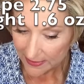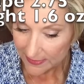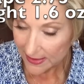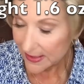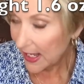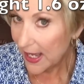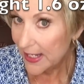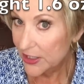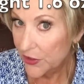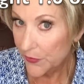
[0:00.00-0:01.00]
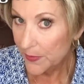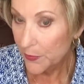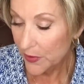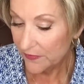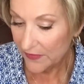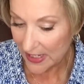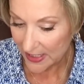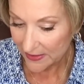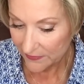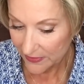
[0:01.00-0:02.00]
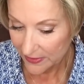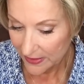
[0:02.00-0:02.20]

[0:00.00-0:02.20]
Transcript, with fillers: The sides, three point five.